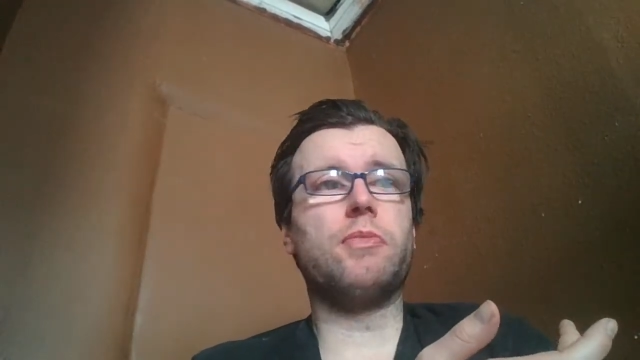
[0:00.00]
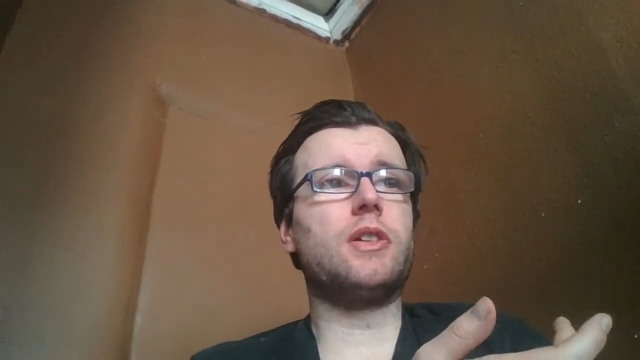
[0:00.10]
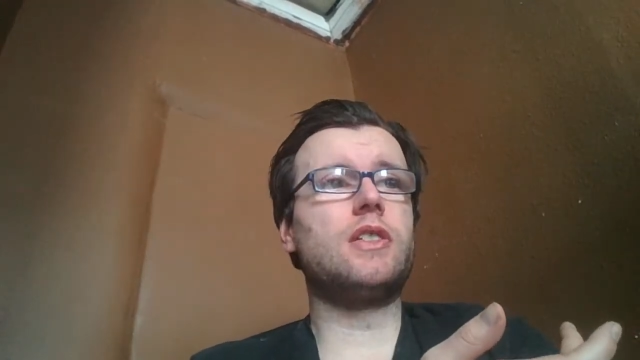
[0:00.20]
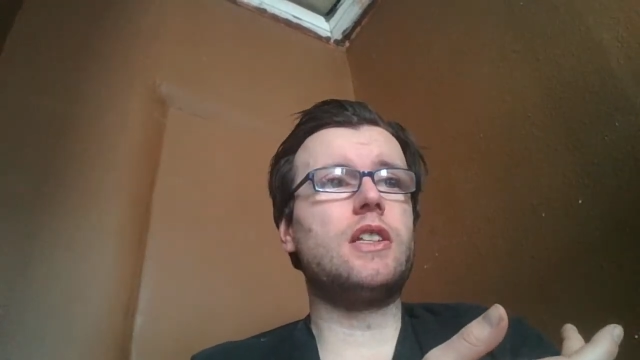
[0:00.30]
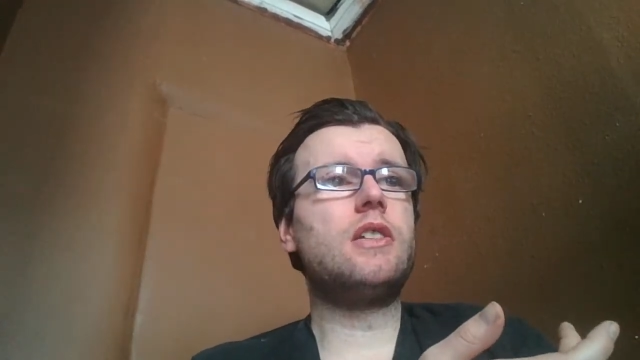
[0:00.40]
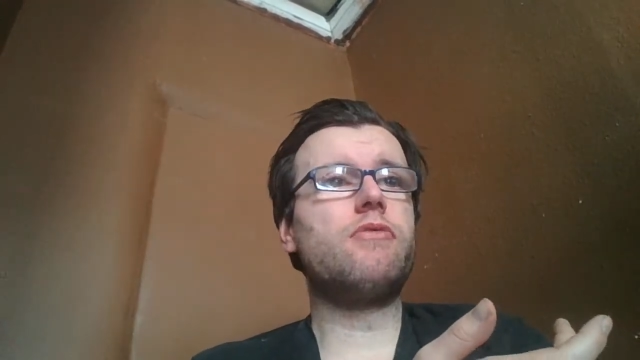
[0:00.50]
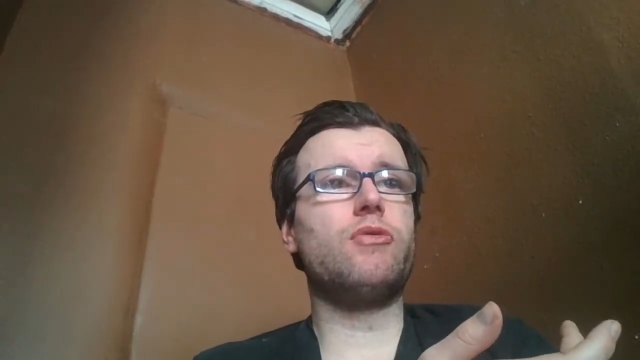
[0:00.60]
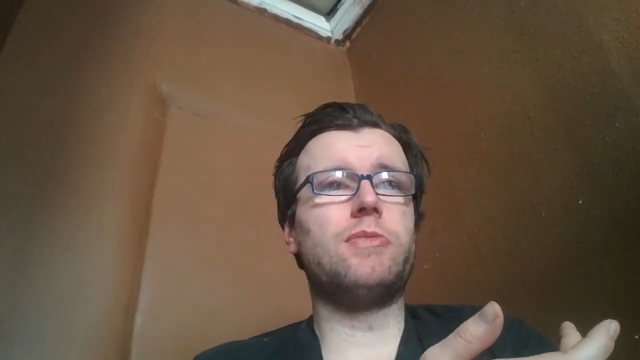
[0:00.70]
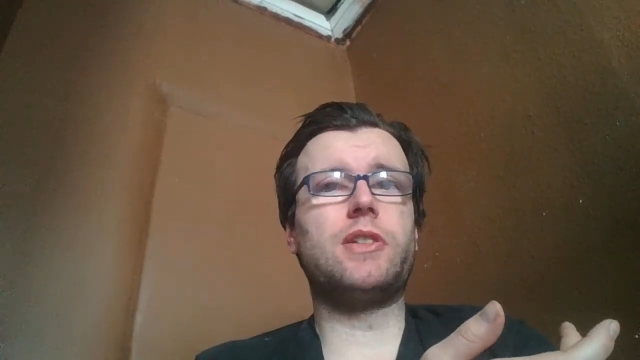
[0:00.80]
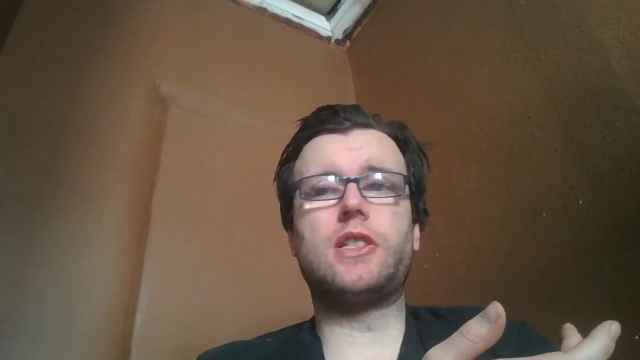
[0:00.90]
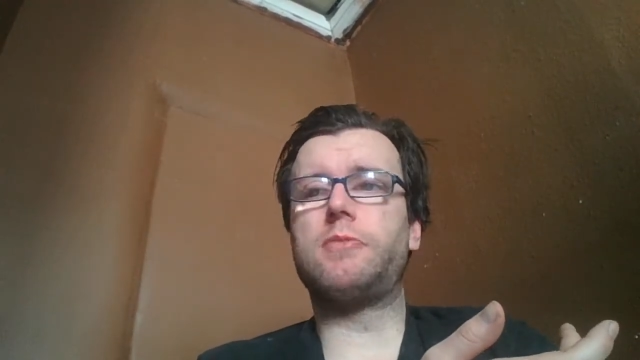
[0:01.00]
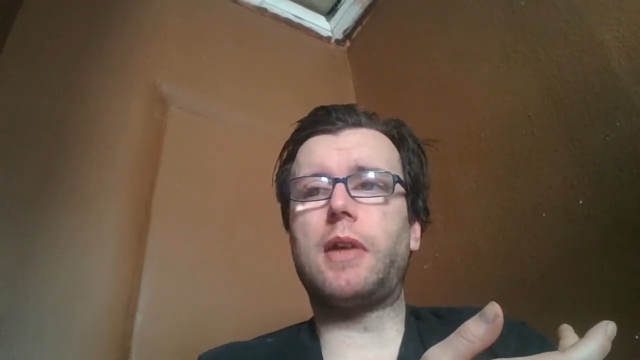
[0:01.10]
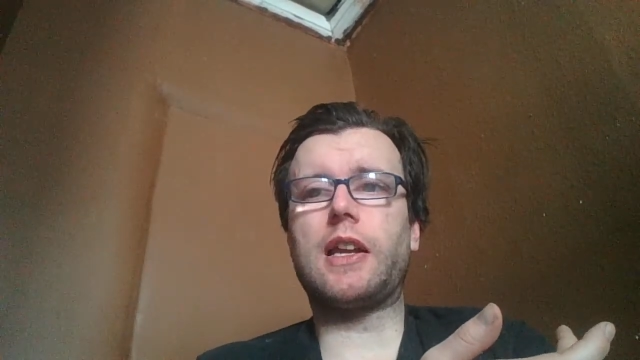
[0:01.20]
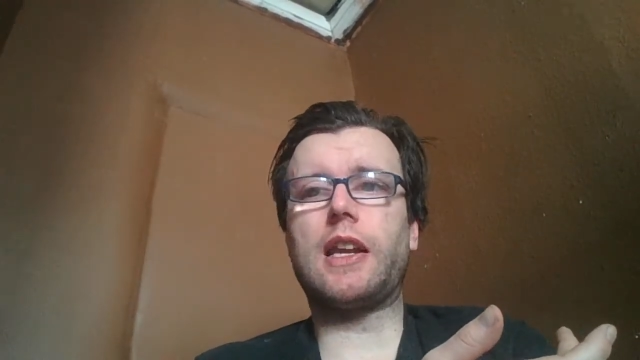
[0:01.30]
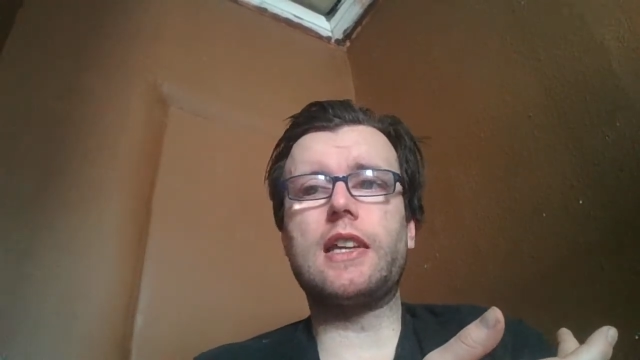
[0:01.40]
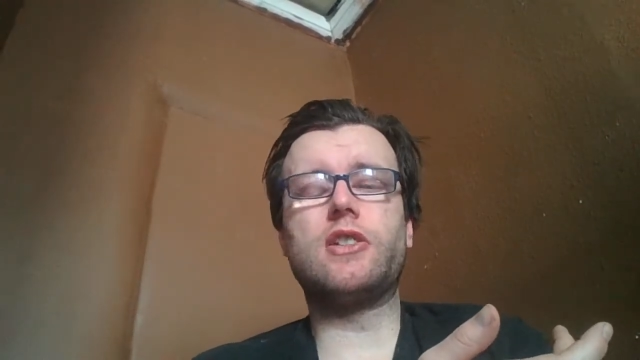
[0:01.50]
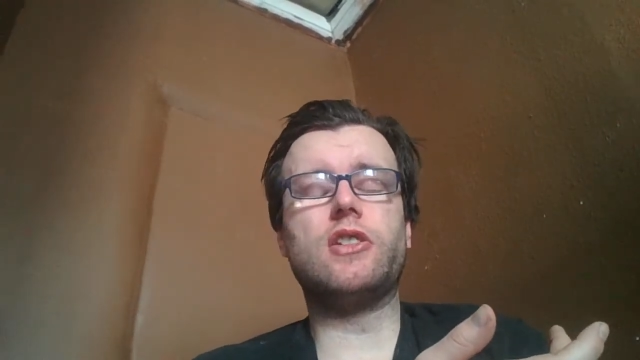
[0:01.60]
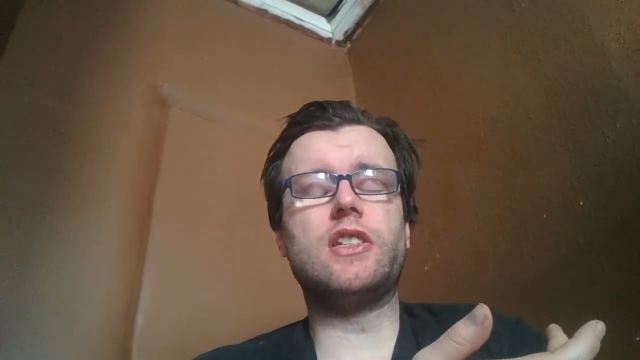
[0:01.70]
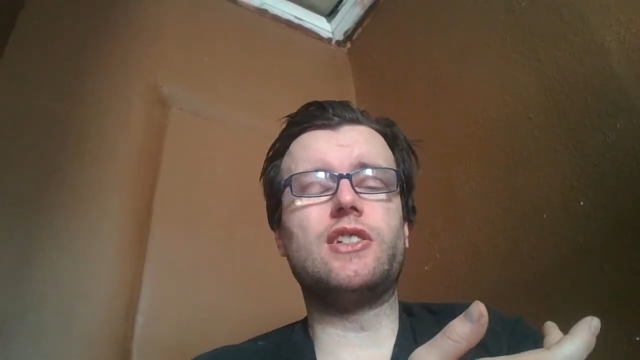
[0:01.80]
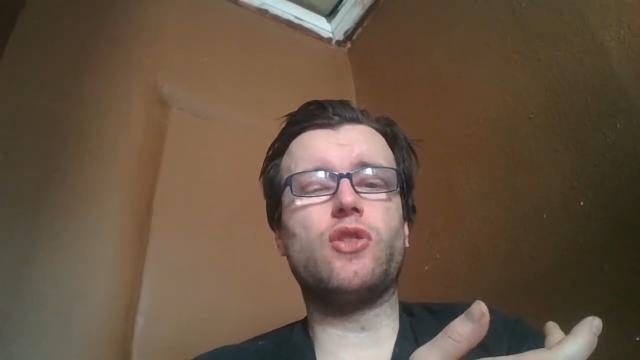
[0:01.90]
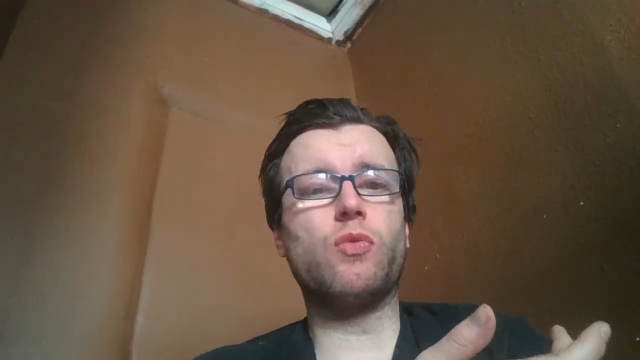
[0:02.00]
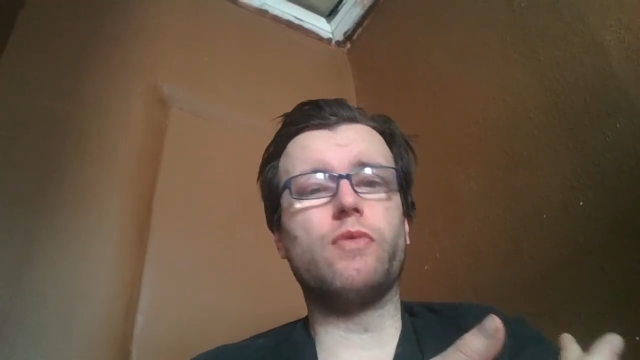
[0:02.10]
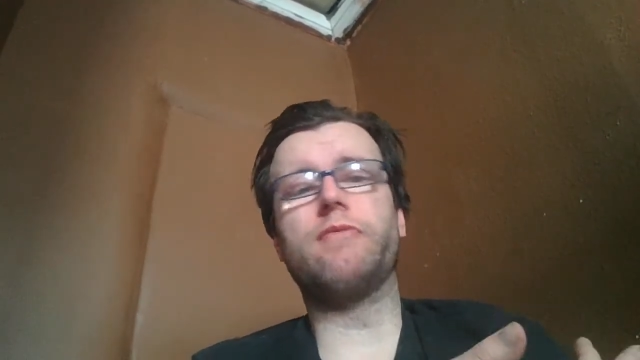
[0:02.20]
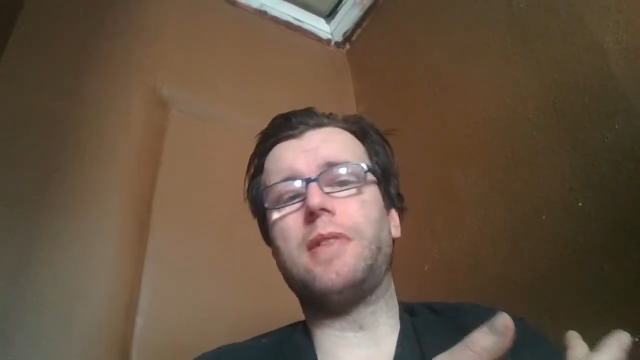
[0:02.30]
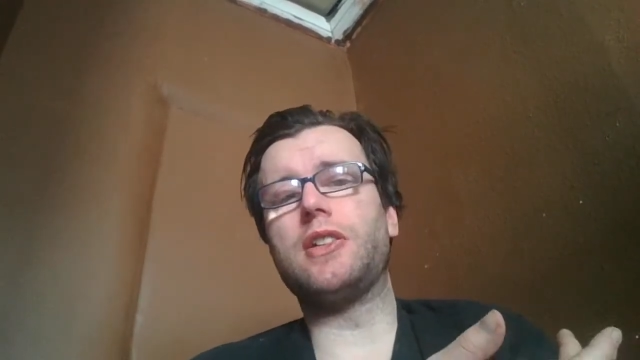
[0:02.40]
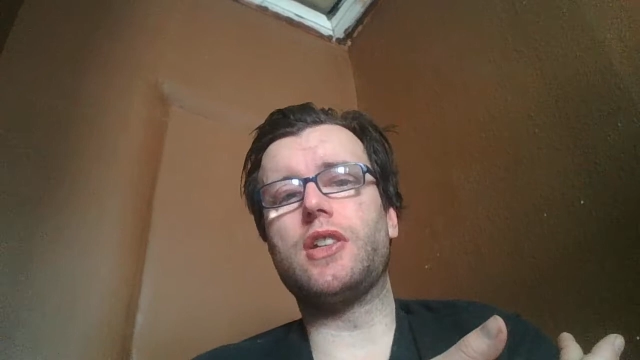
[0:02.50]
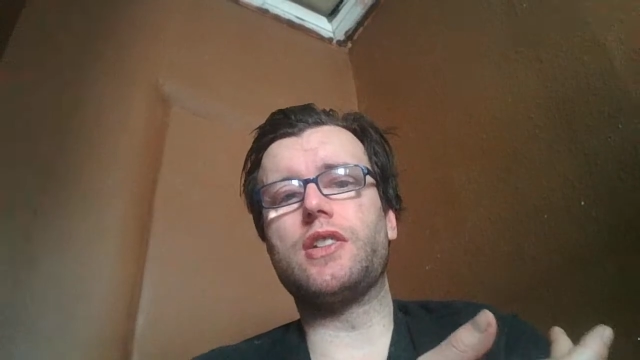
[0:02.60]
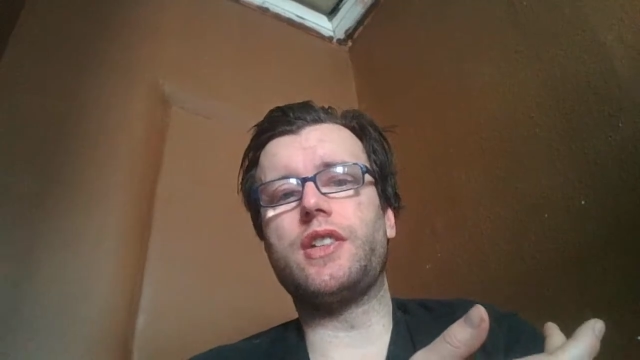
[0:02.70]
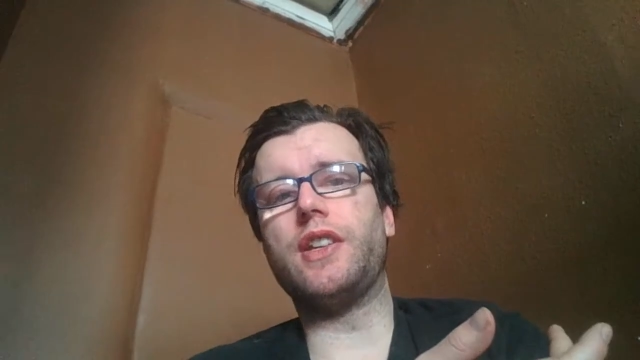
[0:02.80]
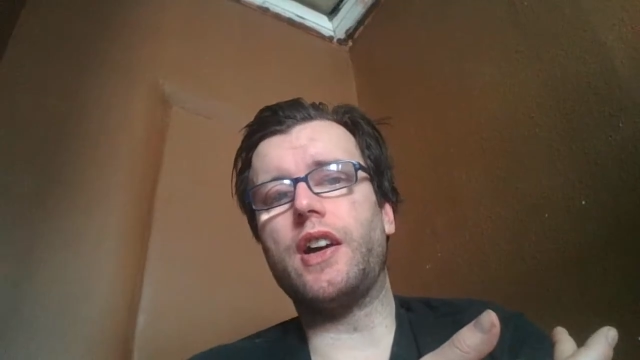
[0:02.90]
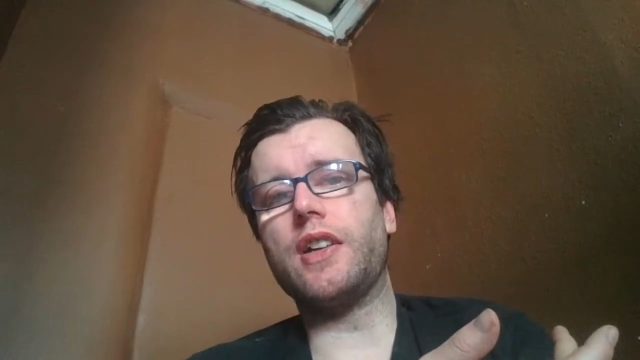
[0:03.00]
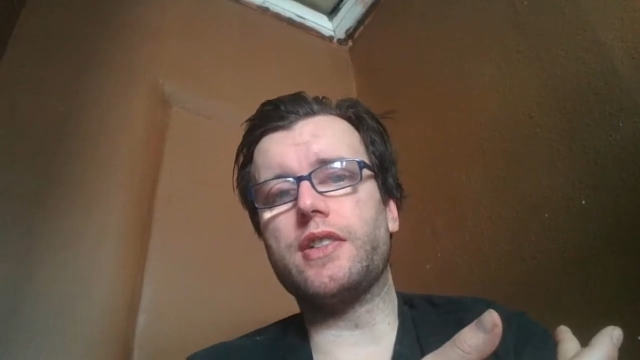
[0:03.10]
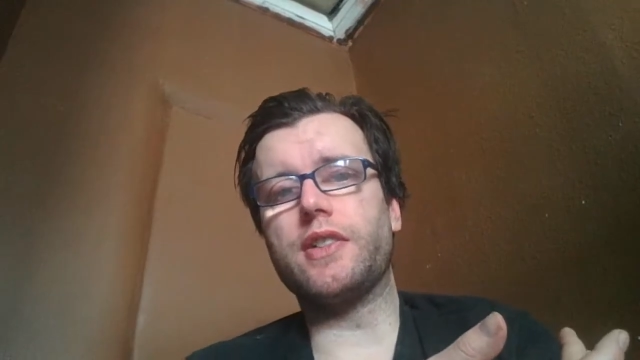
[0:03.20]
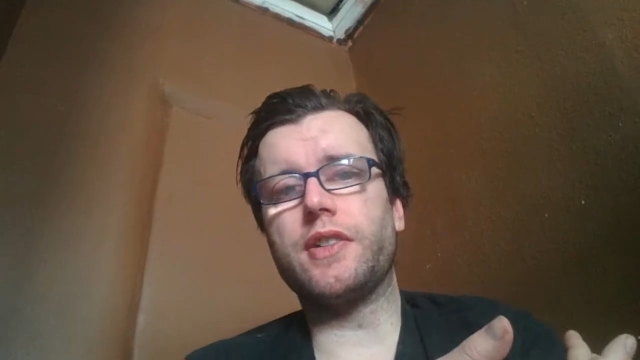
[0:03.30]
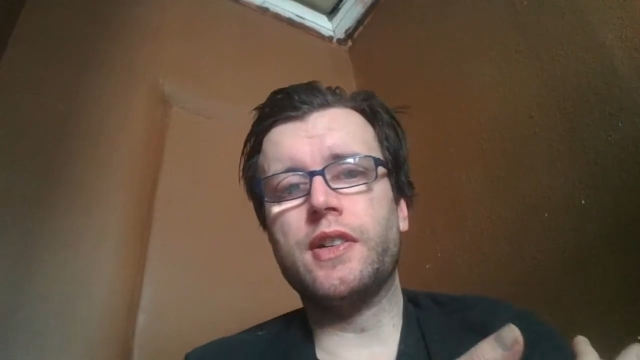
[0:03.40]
because he's rumoured in speculation he's done with Manchester United.